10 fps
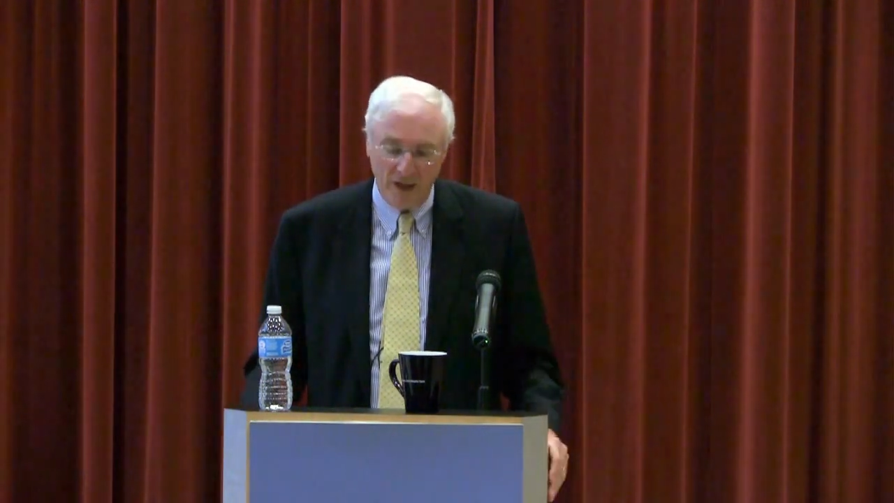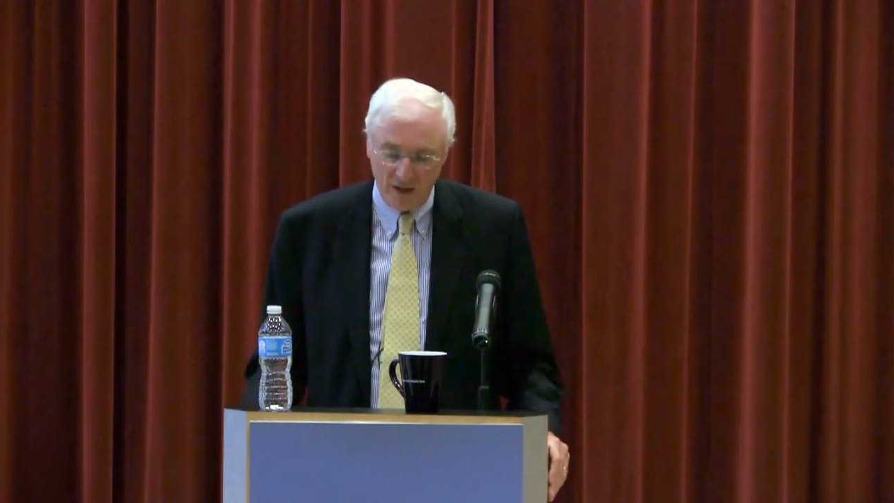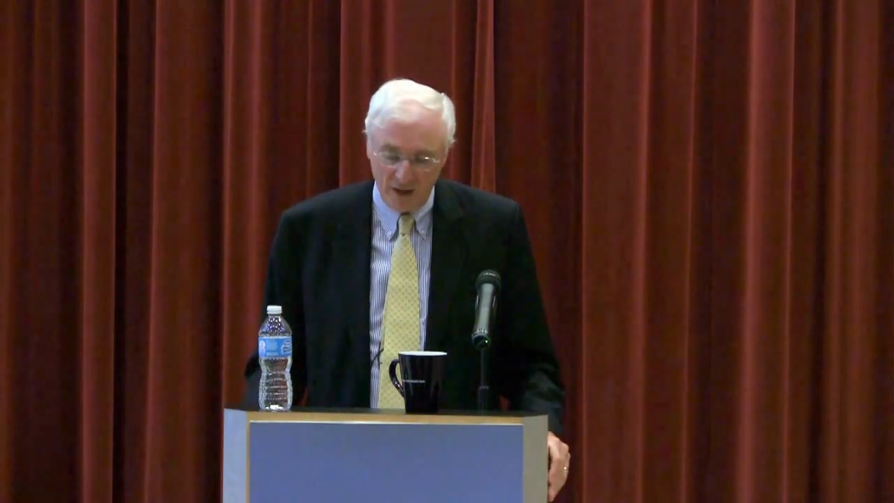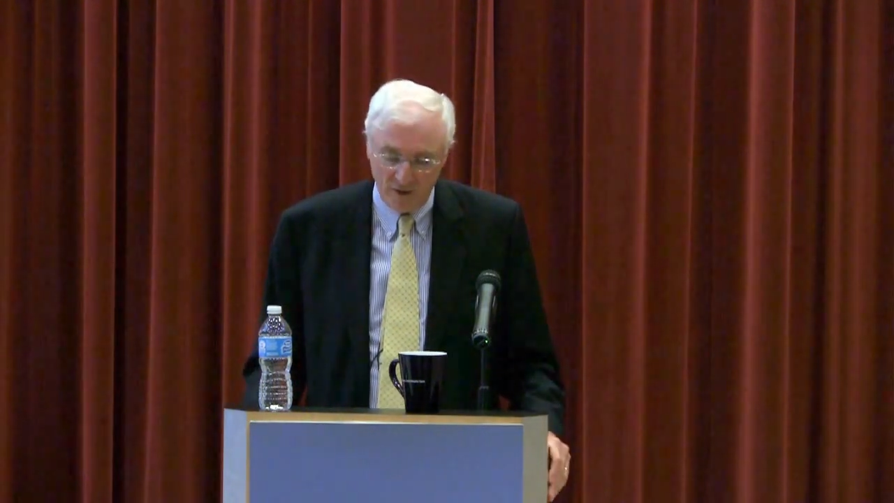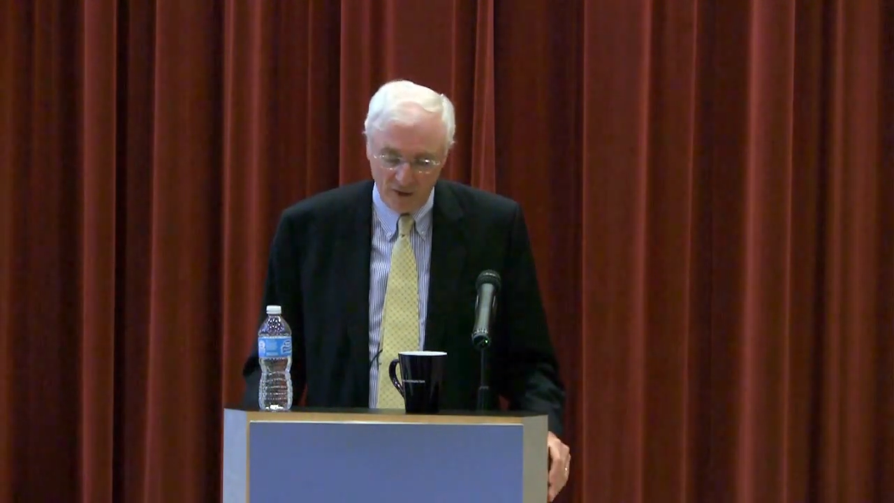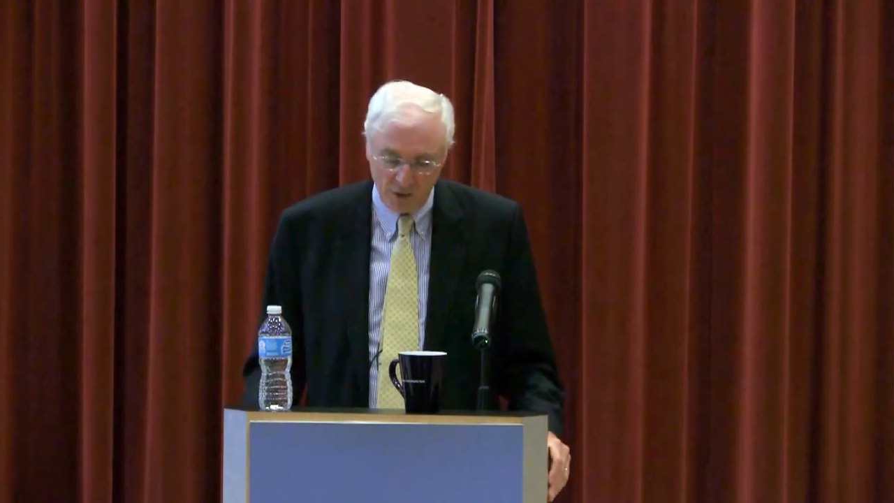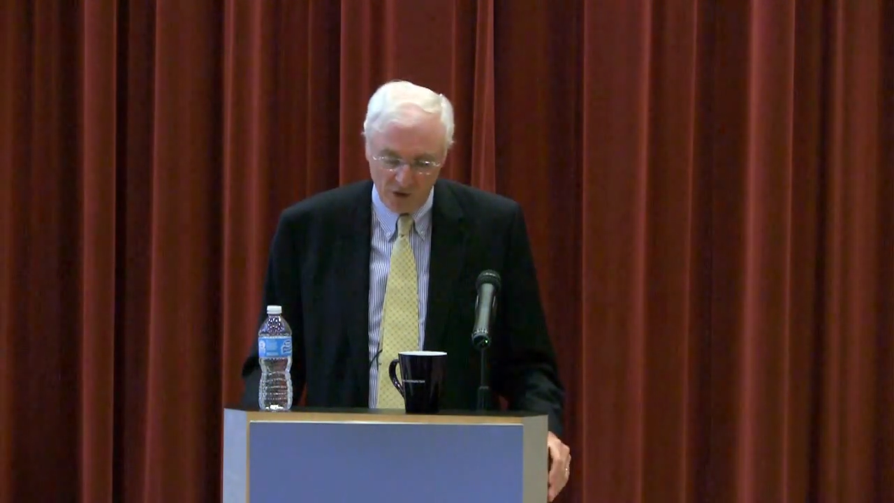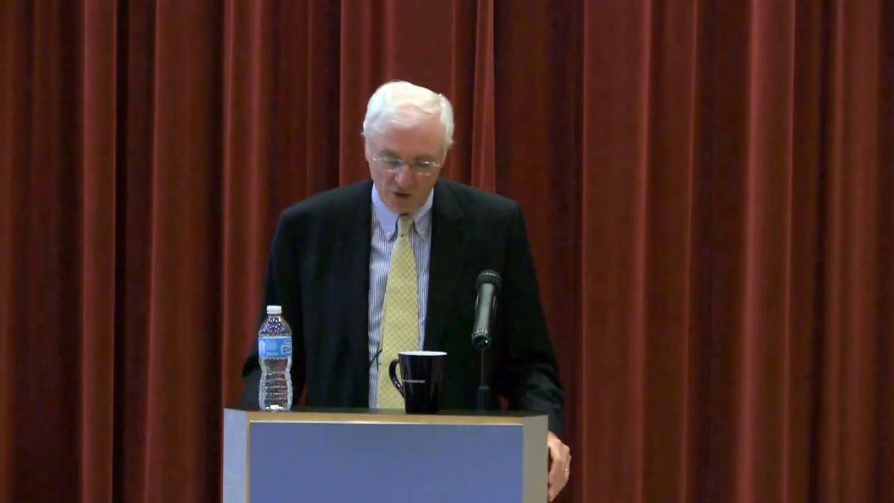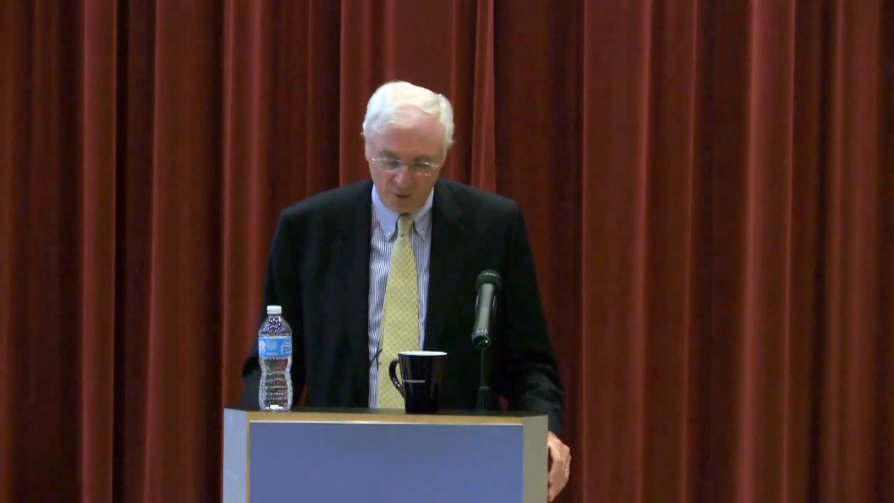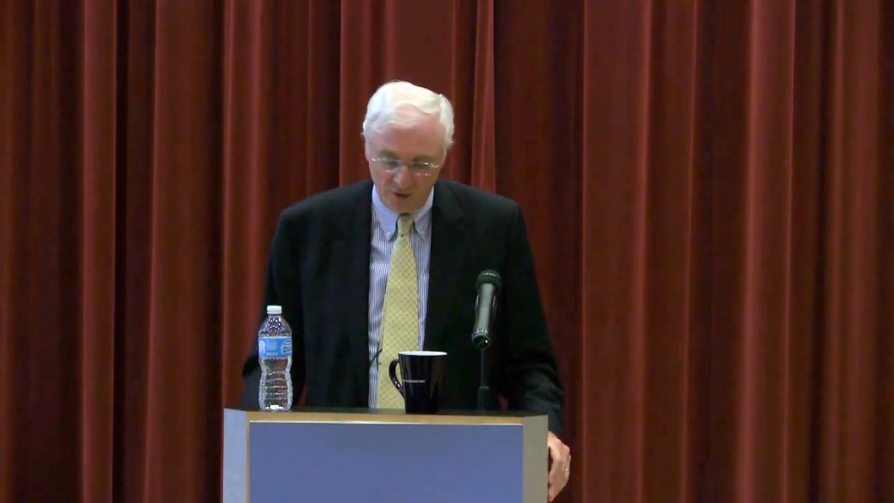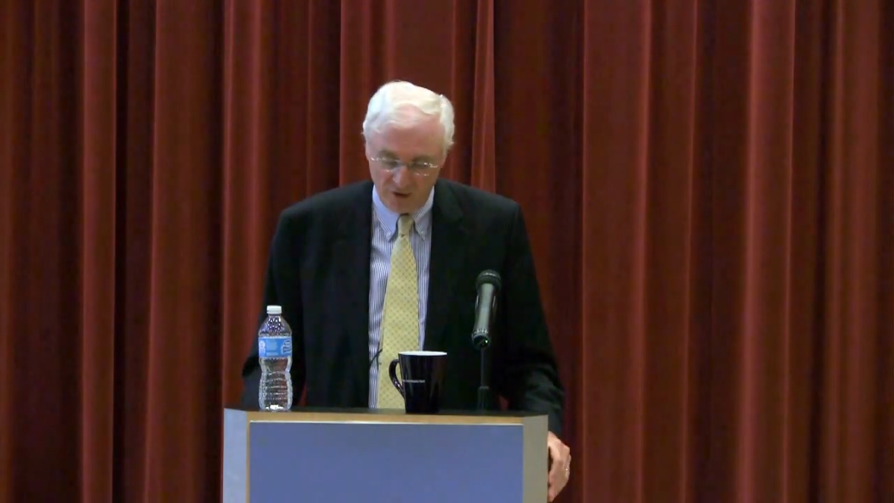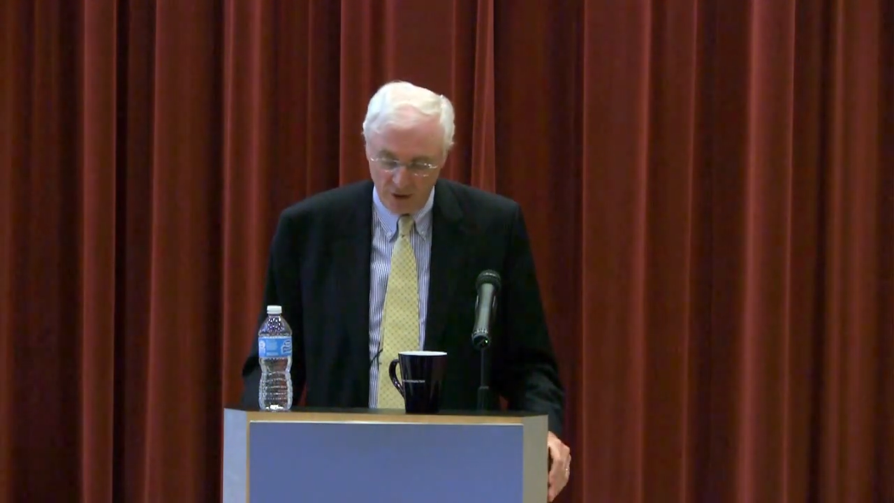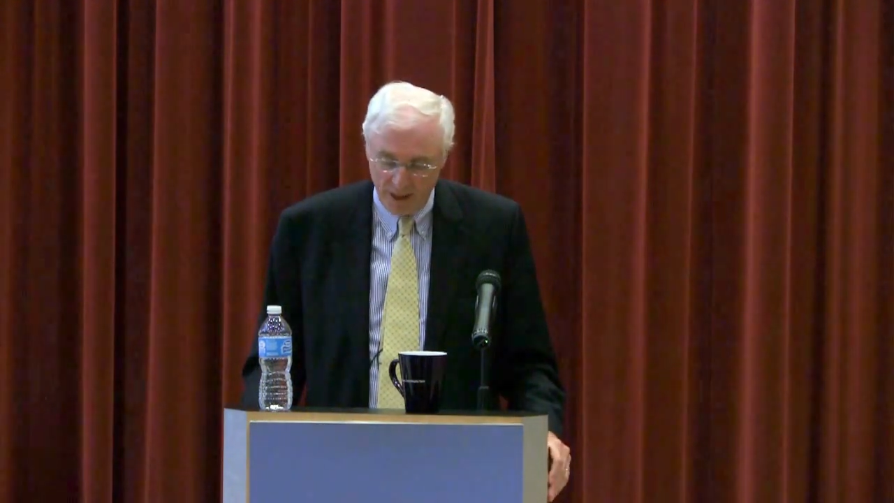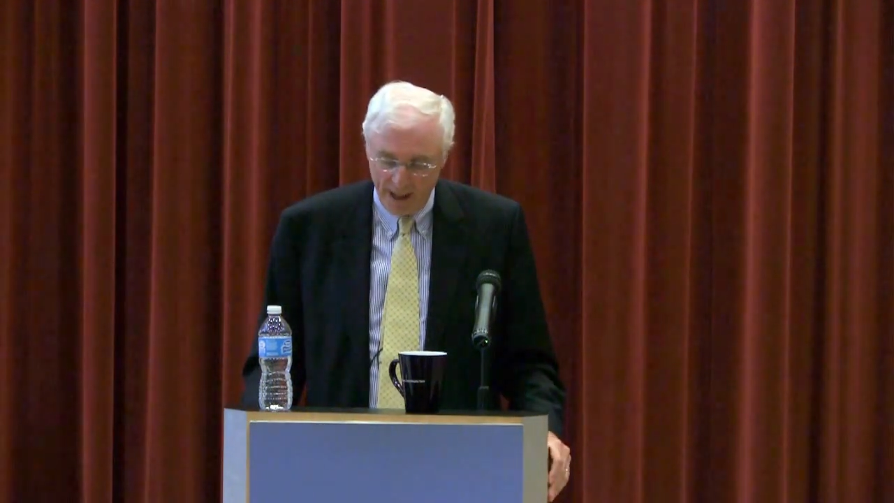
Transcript: need uh, some adjustments